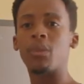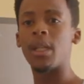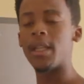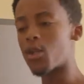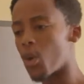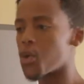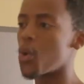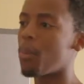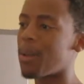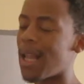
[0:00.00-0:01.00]
this
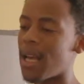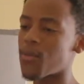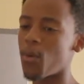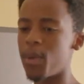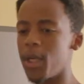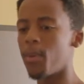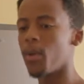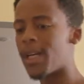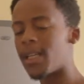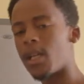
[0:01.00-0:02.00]
also applies for people
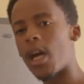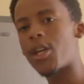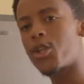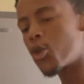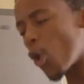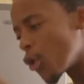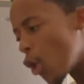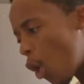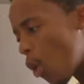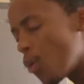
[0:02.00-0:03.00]
that actually don't
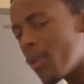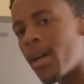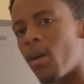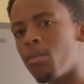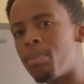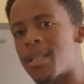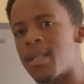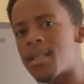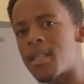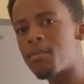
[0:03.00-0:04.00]
own their own
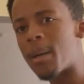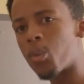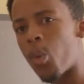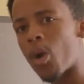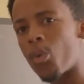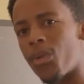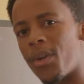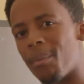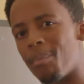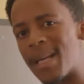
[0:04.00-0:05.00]
businesses but work within
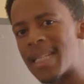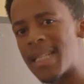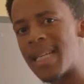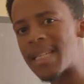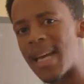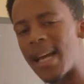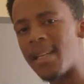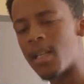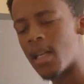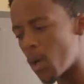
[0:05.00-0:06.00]
a business,
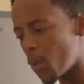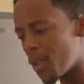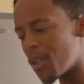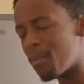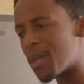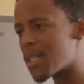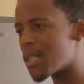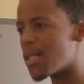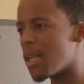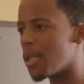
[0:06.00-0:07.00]
and within the
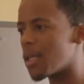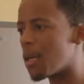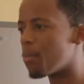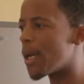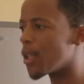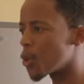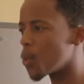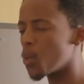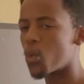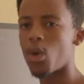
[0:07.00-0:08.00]
business they get paid
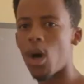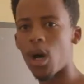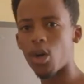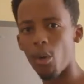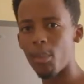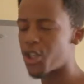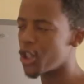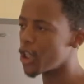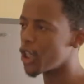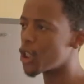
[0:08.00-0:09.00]
through
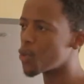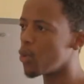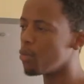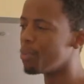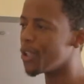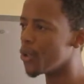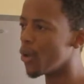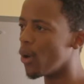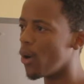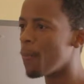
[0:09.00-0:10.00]
commission. This will be
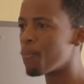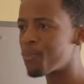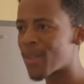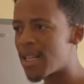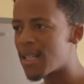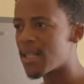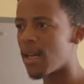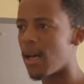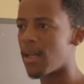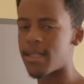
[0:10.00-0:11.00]
your
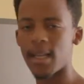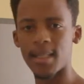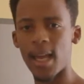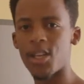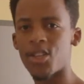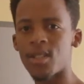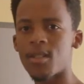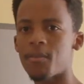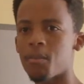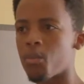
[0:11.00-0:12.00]
sales agents,